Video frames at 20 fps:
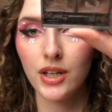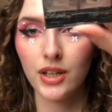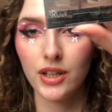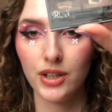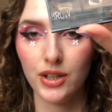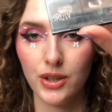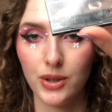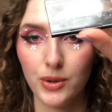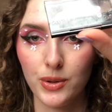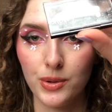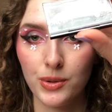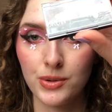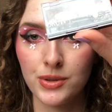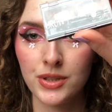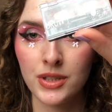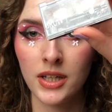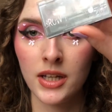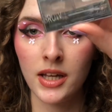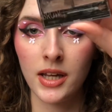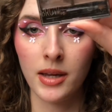use,
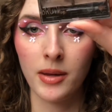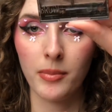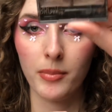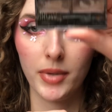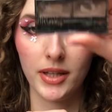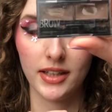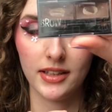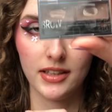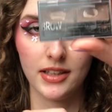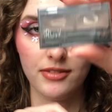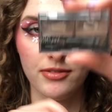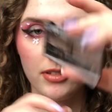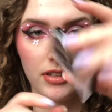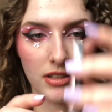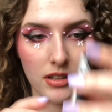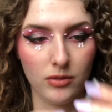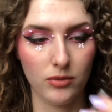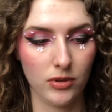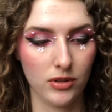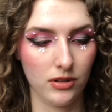but I
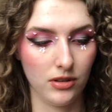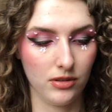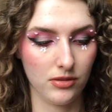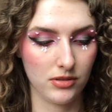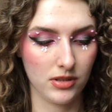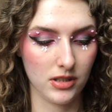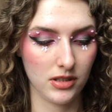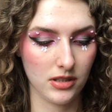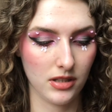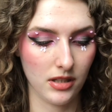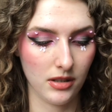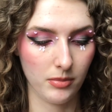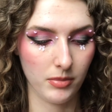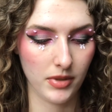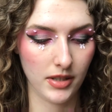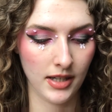definitely want to use this up